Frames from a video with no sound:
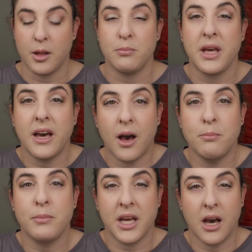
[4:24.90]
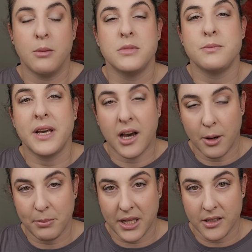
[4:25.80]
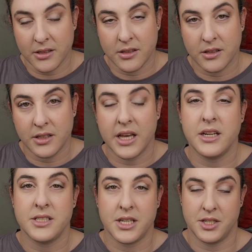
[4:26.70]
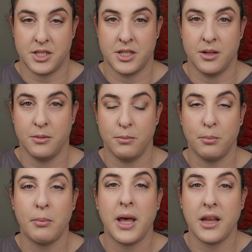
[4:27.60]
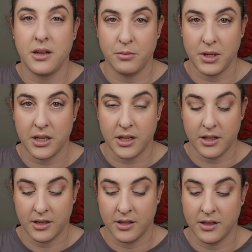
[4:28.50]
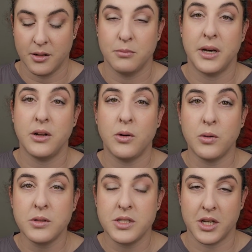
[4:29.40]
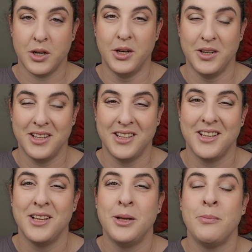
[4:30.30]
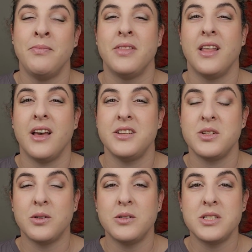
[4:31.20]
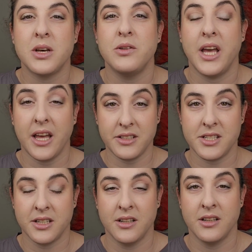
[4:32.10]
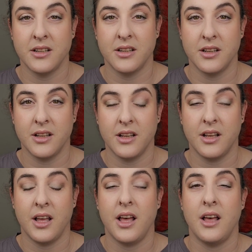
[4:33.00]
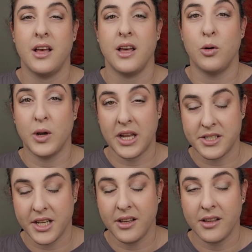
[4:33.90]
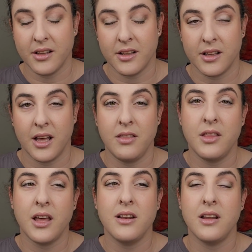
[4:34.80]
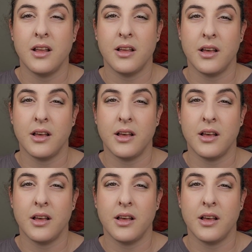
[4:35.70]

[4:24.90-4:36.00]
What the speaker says: become, becomes, becoming, that is its main meaning. But also, it's also get or getting, and then